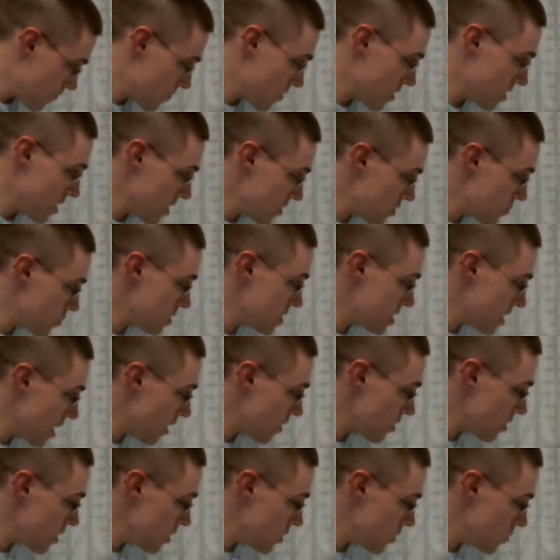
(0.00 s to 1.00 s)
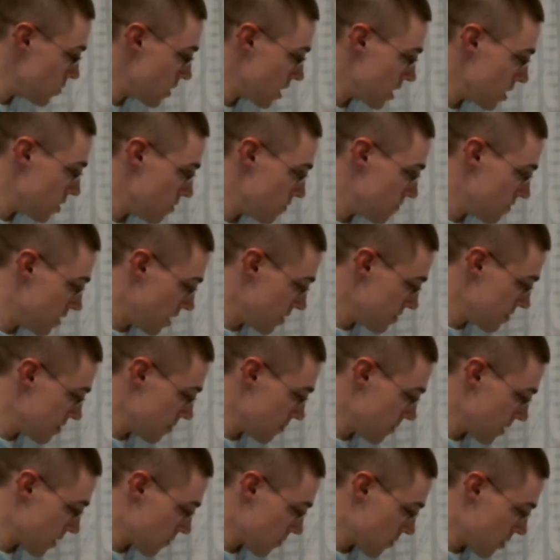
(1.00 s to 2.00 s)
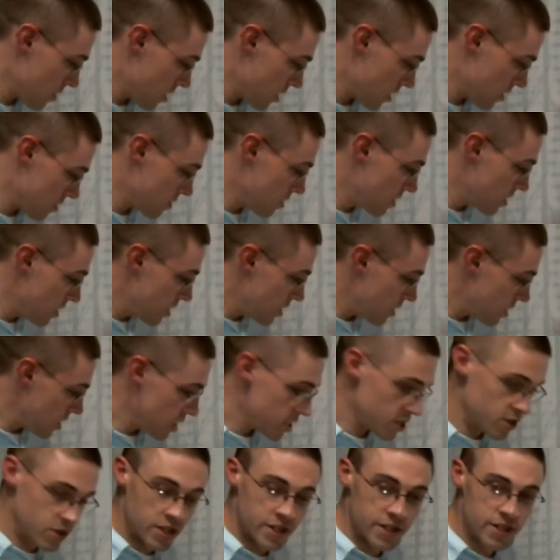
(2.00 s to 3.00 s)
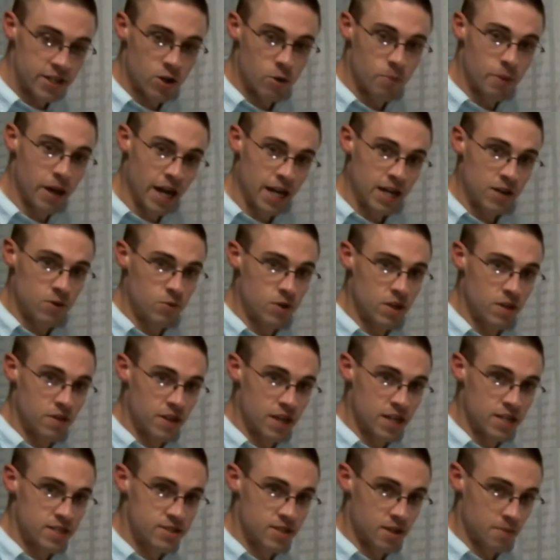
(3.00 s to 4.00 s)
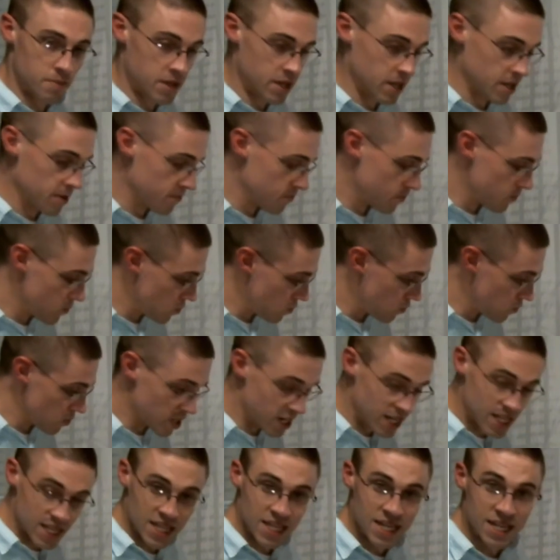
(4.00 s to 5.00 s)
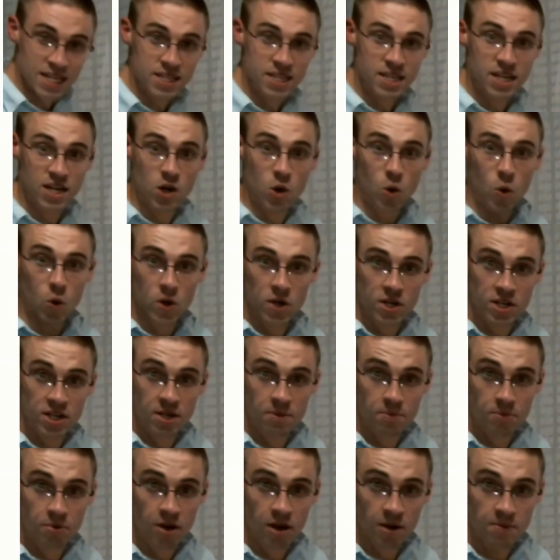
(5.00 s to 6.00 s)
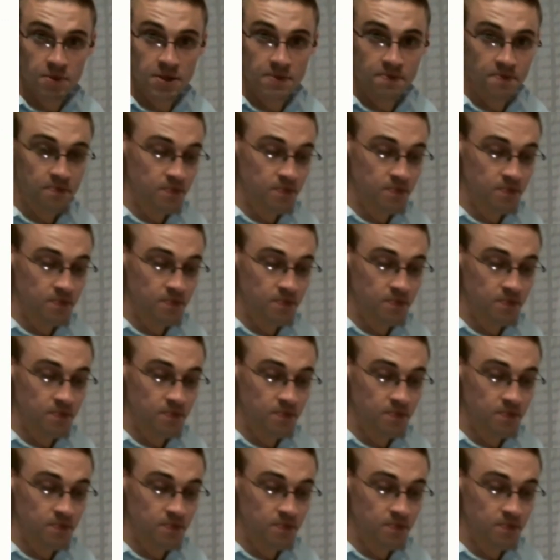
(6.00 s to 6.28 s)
this would tell you that you've done something wrong and you need to go back and rethink something, right? Likely a coordinate problem.